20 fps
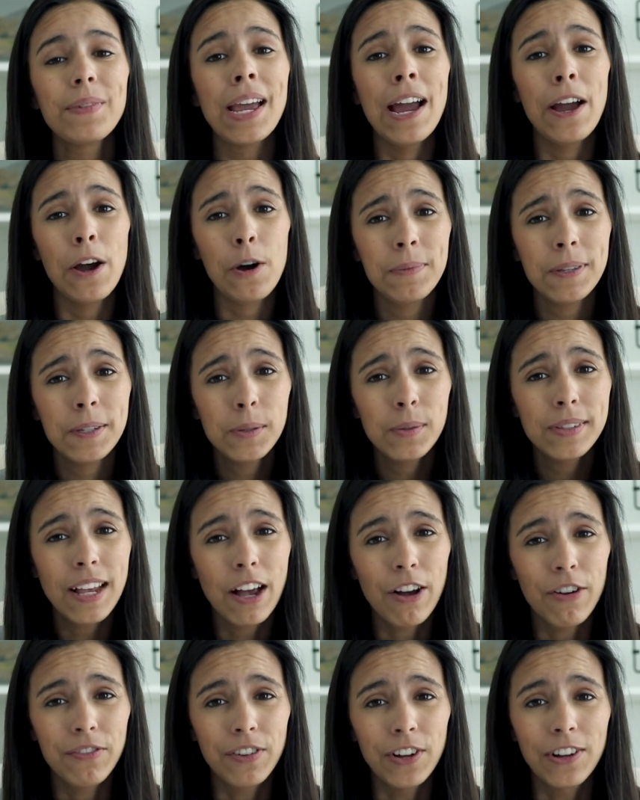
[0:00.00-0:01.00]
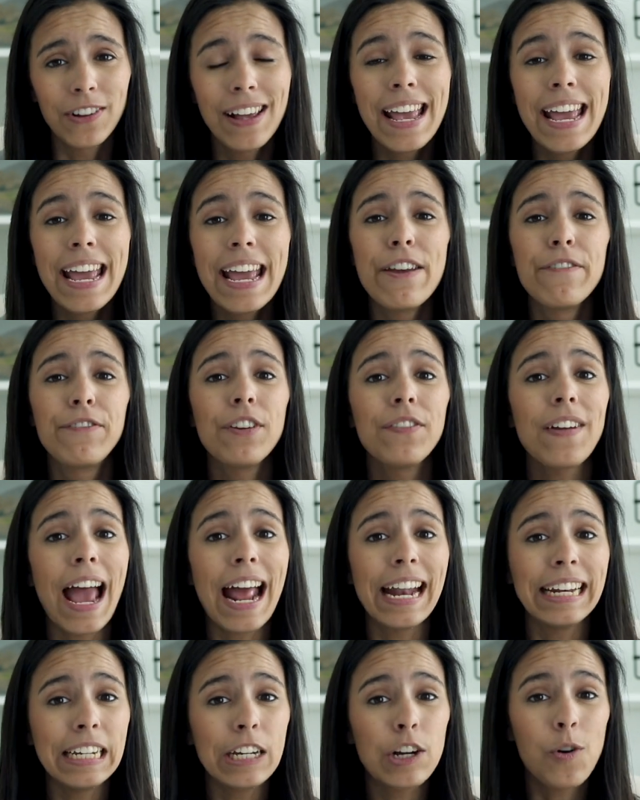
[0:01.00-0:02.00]
I hope this was helpful. If you have
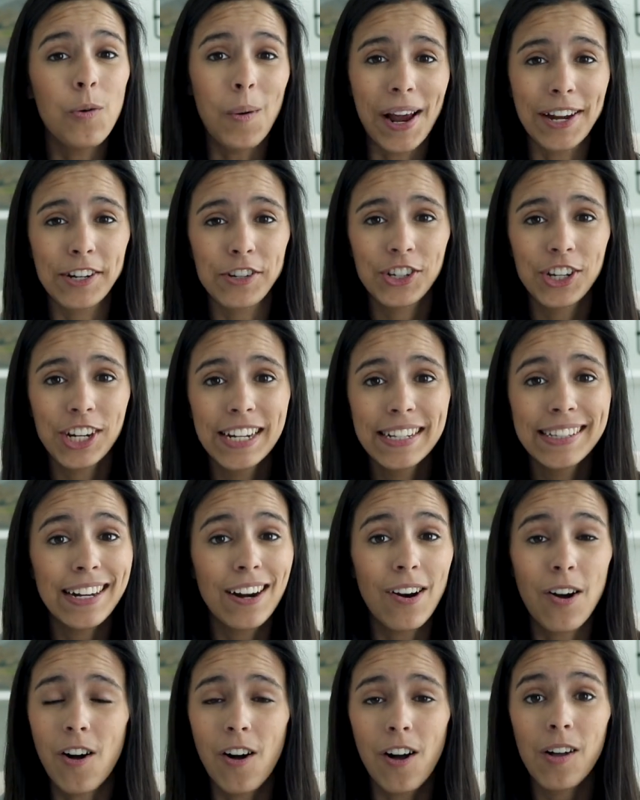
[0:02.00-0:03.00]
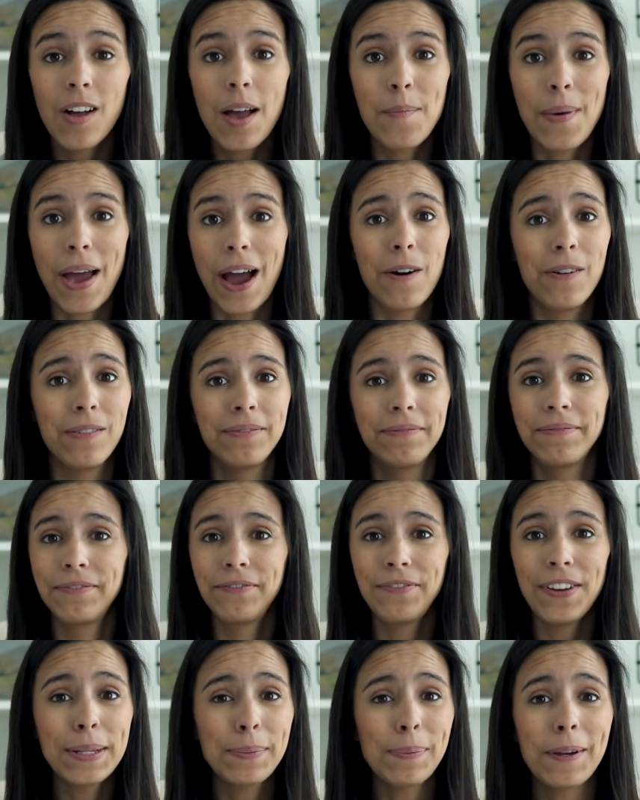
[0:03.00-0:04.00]
any questions at all about
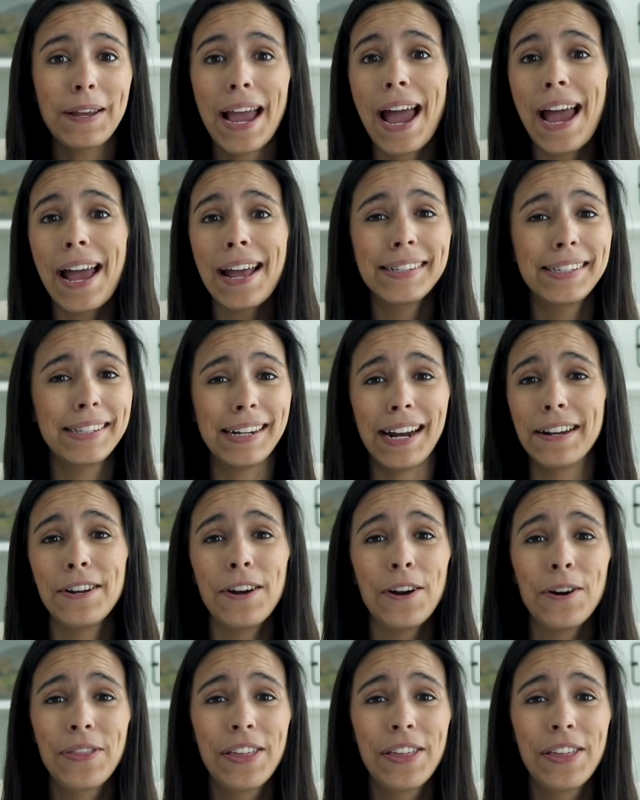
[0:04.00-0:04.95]
Facebook ads and I know